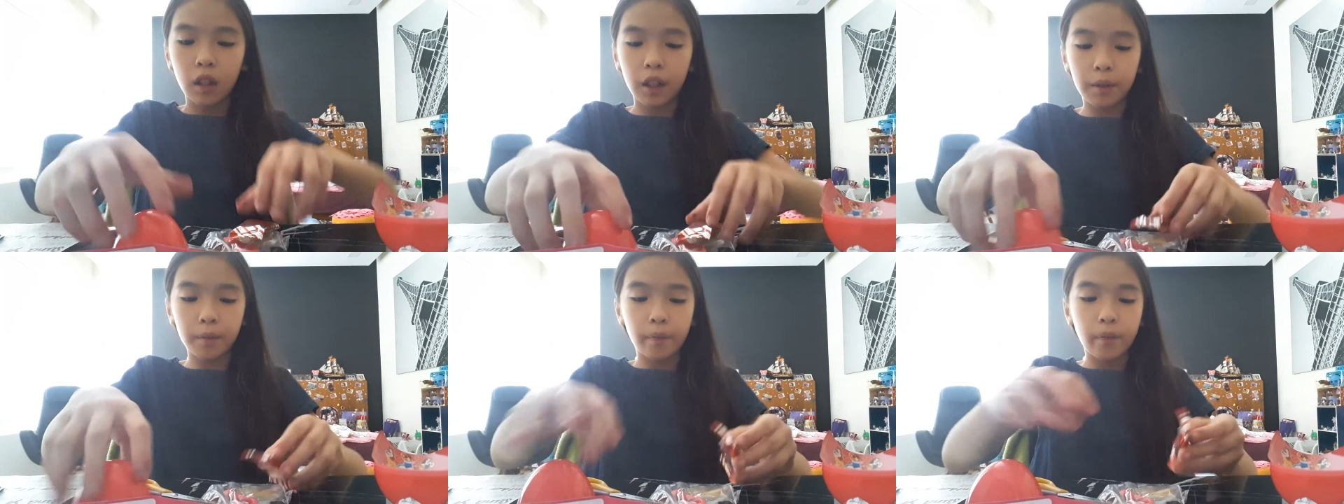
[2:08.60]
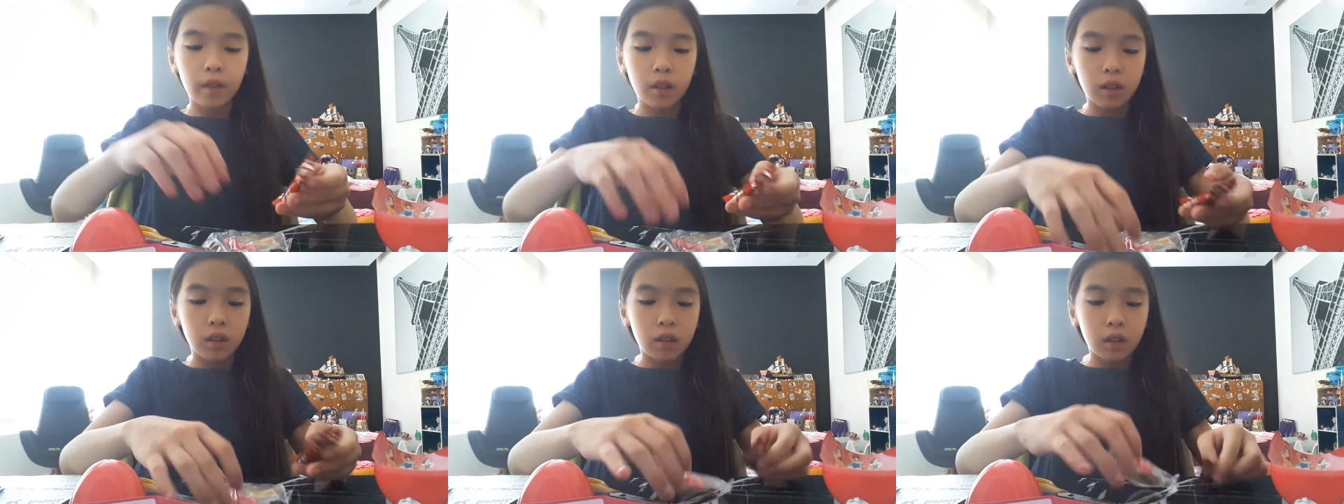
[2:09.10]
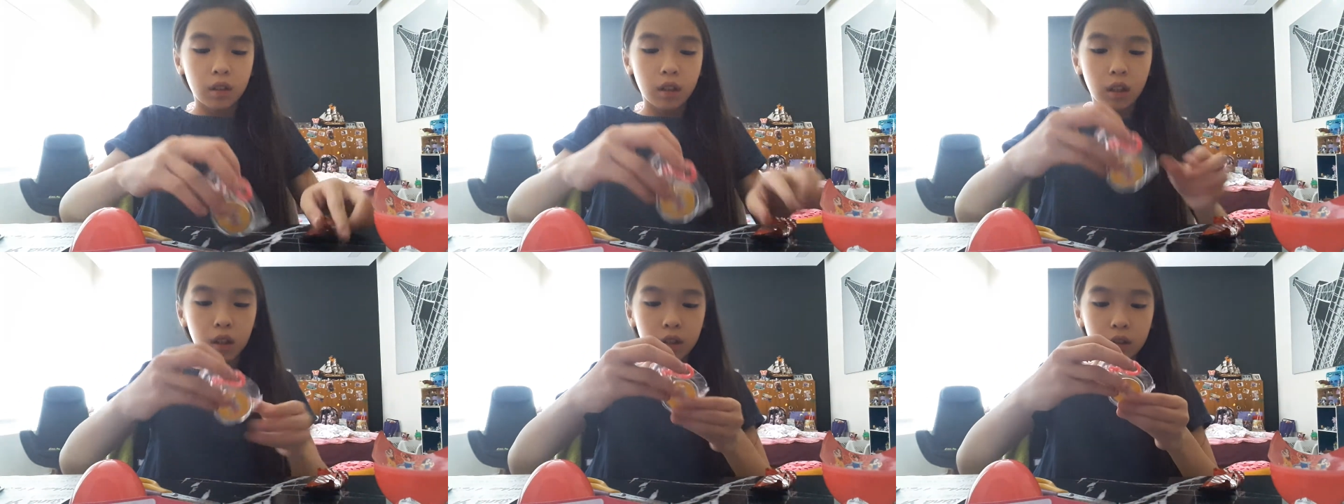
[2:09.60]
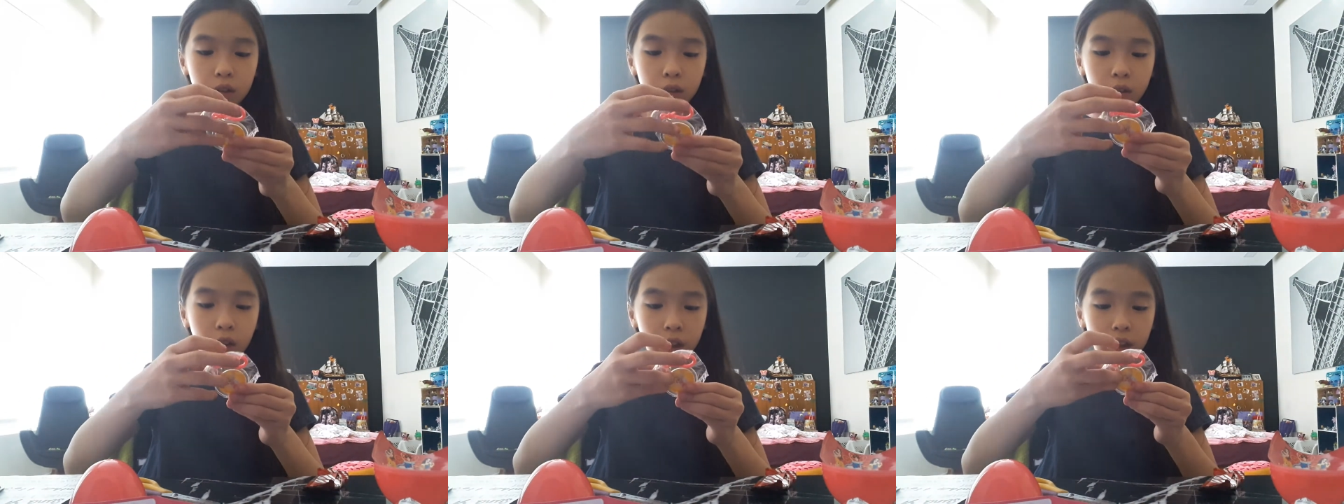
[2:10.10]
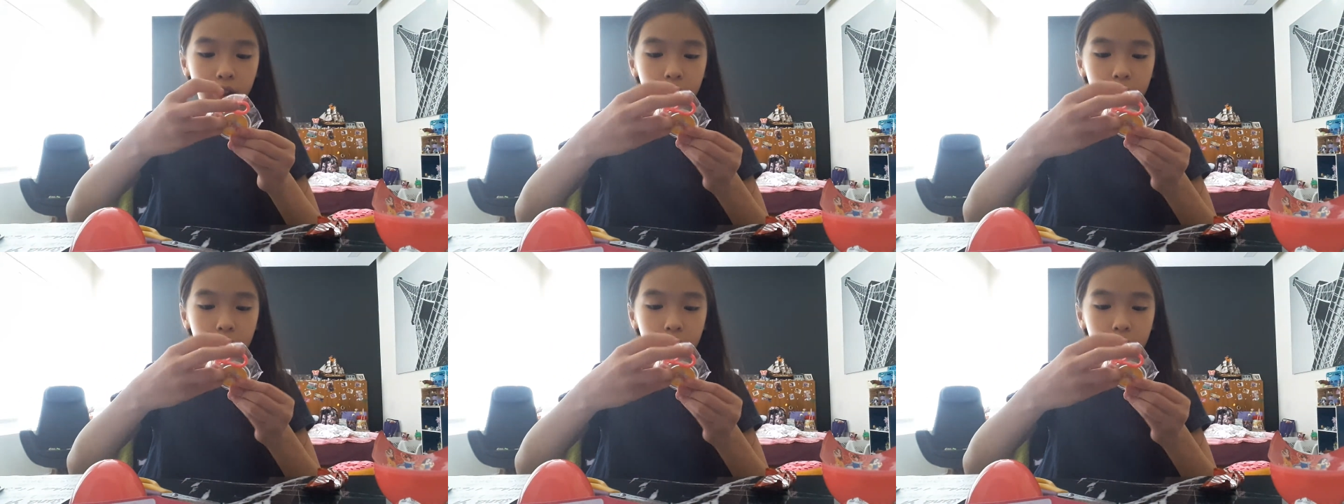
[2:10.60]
like, and so like the